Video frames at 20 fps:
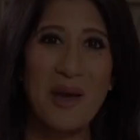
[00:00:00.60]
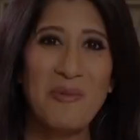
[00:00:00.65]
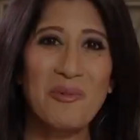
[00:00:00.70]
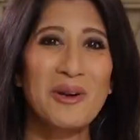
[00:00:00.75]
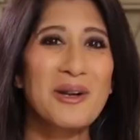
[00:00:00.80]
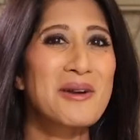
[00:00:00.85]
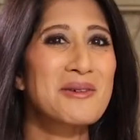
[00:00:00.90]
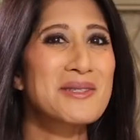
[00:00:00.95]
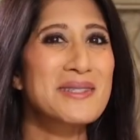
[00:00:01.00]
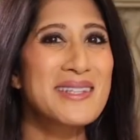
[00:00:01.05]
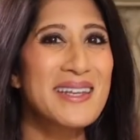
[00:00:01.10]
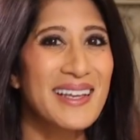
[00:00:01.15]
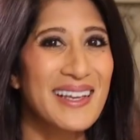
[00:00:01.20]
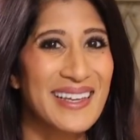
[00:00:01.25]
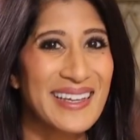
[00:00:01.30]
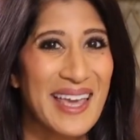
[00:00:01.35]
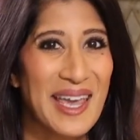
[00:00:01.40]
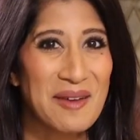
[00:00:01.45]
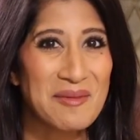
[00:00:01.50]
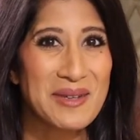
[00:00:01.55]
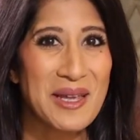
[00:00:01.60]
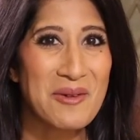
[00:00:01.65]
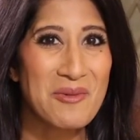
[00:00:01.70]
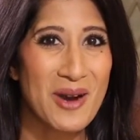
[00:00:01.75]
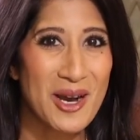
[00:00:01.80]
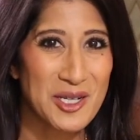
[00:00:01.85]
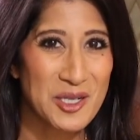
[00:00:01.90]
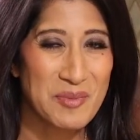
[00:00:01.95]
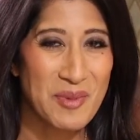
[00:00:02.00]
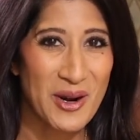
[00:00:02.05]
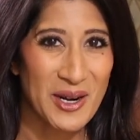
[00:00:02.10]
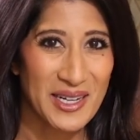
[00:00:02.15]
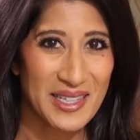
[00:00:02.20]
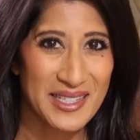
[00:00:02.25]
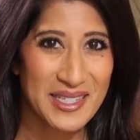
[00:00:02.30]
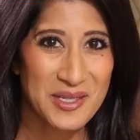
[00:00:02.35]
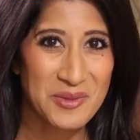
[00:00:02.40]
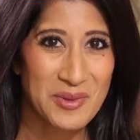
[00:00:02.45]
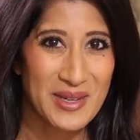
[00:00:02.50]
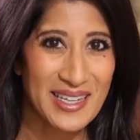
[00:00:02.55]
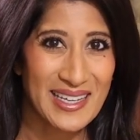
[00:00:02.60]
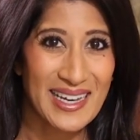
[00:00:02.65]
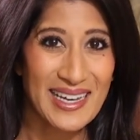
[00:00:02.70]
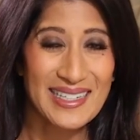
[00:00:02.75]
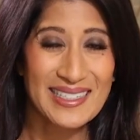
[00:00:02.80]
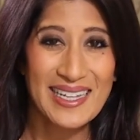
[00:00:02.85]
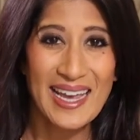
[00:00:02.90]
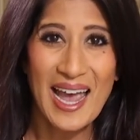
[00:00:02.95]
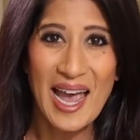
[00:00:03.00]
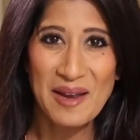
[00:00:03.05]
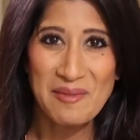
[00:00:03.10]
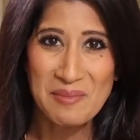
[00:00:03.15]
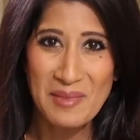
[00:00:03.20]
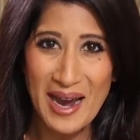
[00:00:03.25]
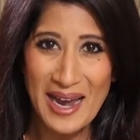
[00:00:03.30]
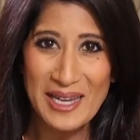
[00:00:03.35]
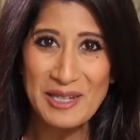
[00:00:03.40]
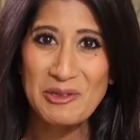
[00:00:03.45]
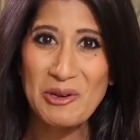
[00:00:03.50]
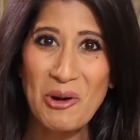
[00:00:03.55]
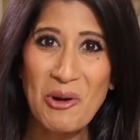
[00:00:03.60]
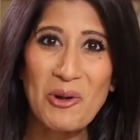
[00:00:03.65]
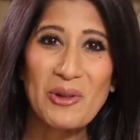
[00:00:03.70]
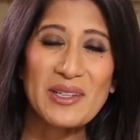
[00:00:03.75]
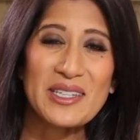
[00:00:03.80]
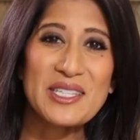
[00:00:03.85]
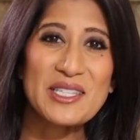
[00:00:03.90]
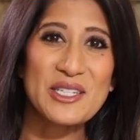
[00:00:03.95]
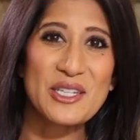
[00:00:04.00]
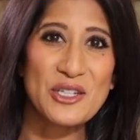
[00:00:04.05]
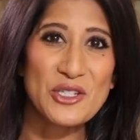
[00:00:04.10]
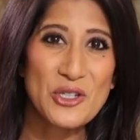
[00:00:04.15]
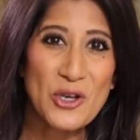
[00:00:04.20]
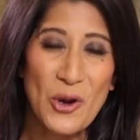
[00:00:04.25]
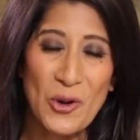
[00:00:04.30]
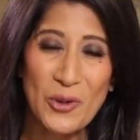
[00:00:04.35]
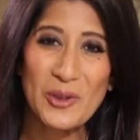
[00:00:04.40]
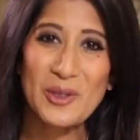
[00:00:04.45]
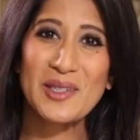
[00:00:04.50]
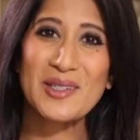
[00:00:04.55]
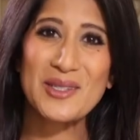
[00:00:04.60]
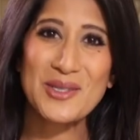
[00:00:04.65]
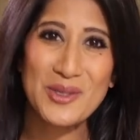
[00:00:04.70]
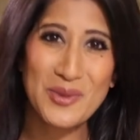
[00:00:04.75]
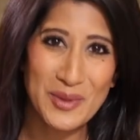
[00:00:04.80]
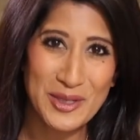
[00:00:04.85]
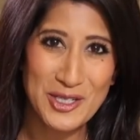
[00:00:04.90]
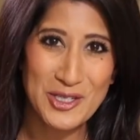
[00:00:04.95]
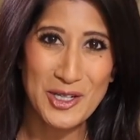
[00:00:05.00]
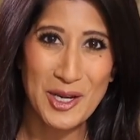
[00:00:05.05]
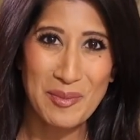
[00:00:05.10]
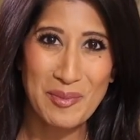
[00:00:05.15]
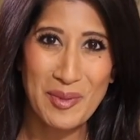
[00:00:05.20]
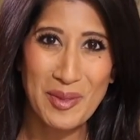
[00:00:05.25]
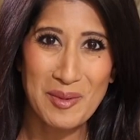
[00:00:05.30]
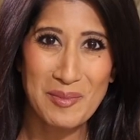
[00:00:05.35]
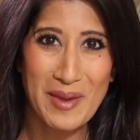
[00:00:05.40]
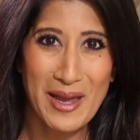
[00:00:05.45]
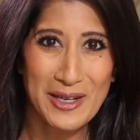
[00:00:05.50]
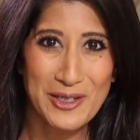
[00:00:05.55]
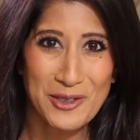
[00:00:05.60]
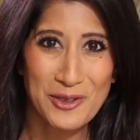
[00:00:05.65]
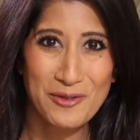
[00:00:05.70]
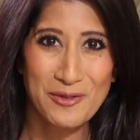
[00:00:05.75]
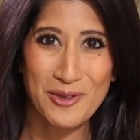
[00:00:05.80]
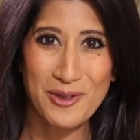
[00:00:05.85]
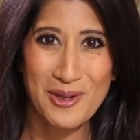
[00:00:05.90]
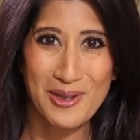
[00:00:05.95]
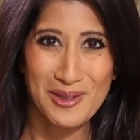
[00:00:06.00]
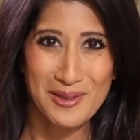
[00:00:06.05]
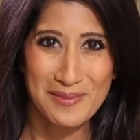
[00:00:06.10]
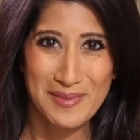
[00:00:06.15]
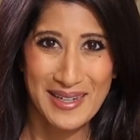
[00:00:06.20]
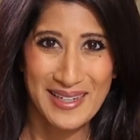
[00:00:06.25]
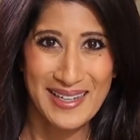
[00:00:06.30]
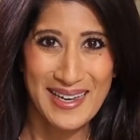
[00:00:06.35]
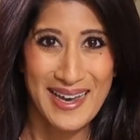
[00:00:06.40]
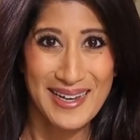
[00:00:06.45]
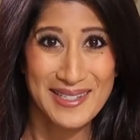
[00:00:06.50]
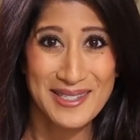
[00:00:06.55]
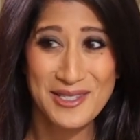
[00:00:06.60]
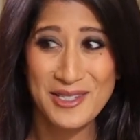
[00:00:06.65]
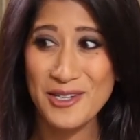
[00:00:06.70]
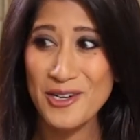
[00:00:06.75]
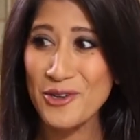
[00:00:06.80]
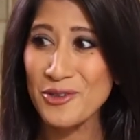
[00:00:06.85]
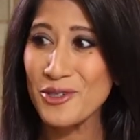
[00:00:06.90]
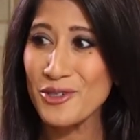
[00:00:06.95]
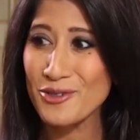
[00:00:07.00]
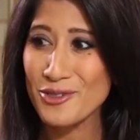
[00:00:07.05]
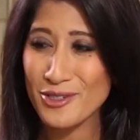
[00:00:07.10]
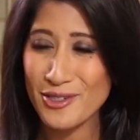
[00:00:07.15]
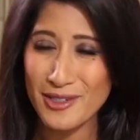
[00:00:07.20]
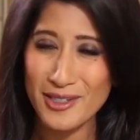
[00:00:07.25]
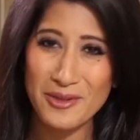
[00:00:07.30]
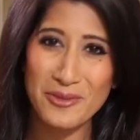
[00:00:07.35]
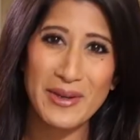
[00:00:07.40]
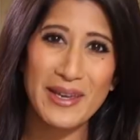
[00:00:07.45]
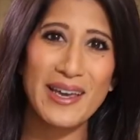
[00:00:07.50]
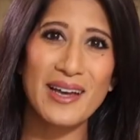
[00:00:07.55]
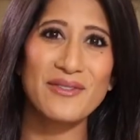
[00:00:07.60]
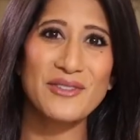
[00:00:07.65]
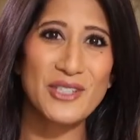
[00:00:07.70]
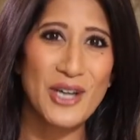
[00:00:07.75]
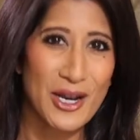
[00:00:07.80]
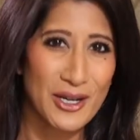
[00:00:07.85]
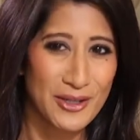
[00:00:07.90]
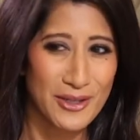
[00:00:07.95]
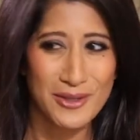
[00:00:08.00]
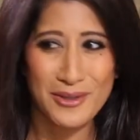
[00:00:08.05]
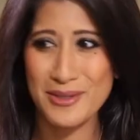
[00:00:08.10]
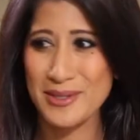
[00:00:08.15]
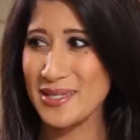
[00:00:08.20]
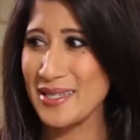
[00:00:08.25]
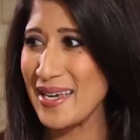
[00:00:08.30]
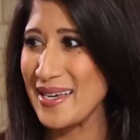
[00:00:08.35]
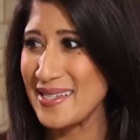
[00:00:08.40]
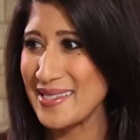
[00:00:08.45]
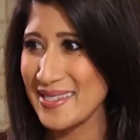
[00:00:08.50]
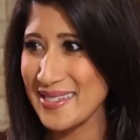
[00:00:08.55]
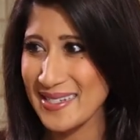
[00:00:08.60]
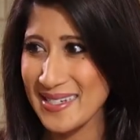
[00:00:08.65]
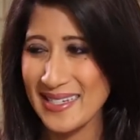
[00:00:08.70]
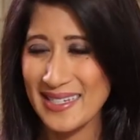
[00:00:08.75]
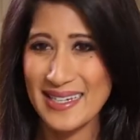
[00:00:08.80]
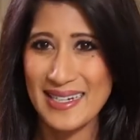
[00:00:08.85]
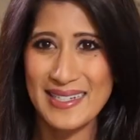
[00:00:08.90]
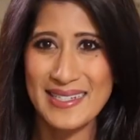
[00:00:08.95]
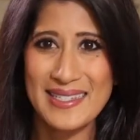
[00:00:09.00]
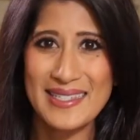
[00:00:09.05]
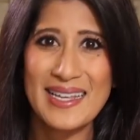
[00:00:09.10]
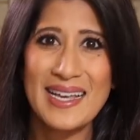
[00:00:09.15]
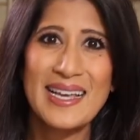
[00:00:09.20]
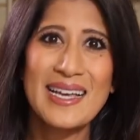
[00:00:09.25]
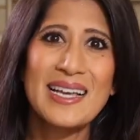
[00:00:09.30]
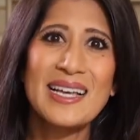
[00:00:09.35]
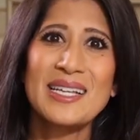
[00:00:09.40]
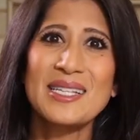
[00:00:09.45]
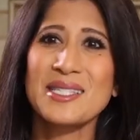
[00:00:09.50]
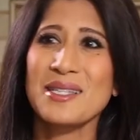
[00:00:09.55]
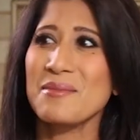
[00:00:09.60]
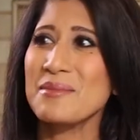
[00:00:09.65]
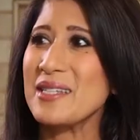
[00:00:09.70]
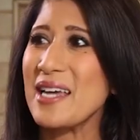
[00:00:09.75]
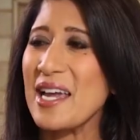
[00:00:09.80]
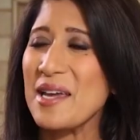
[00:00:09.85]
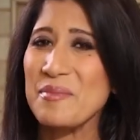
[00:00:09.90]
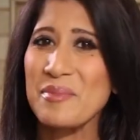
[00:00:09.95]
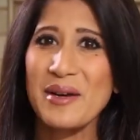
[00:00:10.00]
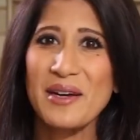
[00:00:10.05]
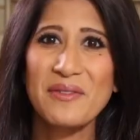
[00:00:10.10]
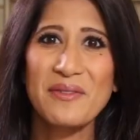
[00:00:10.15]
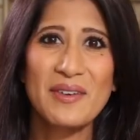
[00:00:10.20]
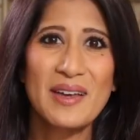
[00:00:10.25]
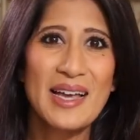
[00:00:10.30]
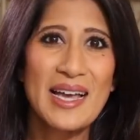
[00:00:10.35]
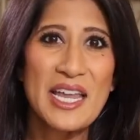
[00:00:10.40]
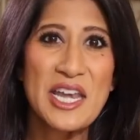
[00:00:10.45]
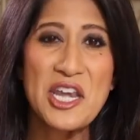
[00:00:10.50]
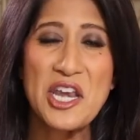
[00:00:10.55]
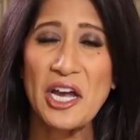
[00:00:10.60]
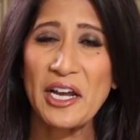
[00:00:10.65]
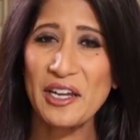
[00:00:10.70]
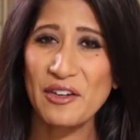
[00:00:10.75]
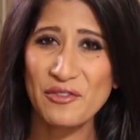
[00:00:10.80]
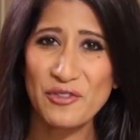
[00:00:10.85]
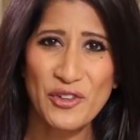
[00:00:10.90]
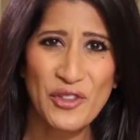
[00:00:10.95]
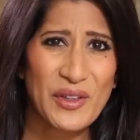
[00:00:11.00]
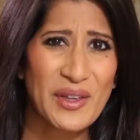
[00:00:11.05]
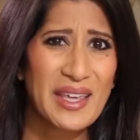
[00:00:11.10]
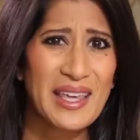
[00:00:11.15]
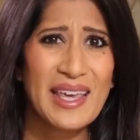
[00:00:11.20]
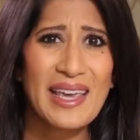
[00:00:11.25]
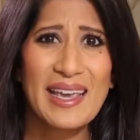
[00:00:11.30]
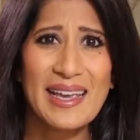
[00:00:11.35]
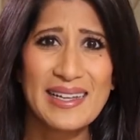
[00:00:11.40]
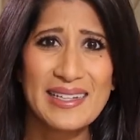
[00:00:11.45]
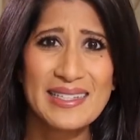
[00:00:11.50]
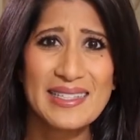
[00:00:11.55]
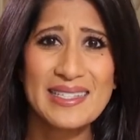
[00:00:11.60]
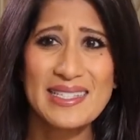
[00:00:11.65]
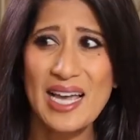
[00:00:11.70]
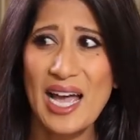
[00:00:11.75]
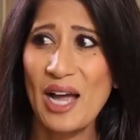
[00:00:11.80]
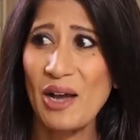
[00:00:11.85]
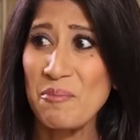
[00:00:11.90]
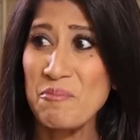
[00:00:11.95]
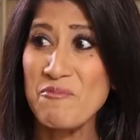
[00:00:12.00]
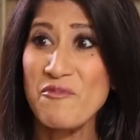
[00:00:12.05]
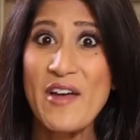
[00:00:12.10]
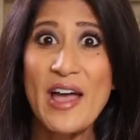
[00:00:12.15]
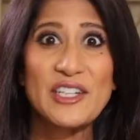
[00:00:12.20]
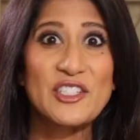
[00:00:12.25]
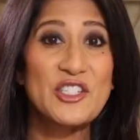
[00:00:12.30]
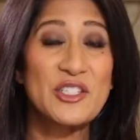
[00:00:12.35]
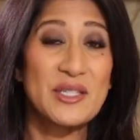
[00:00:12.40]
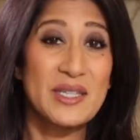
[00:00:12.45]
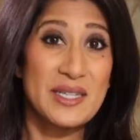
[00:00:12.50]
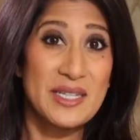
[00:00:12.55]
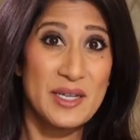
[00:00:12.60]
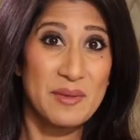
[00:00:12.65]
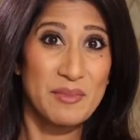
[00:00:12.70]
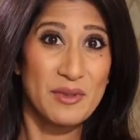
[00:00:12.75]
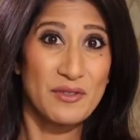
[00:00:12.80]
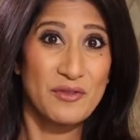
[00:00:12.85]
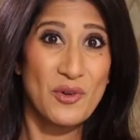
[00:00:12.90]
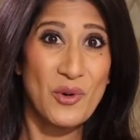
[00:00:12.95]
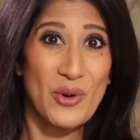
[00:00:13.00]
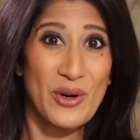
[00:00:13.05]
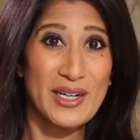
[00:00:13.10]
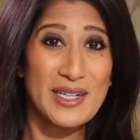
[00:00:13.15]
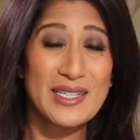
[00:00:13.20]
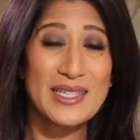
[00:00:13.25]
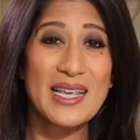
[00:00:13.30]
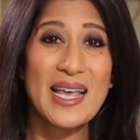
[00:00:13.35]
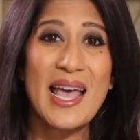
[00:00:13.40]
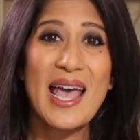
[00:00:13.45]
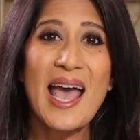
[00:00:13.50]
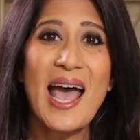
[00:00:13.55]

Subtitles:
We're hosting a game day watch party this weekend, and my goal is to totally switch up the menu for all of my guests. You know, usually we have tacos, quesadillas, some type of nugget for the kids, veggies and dip, of course.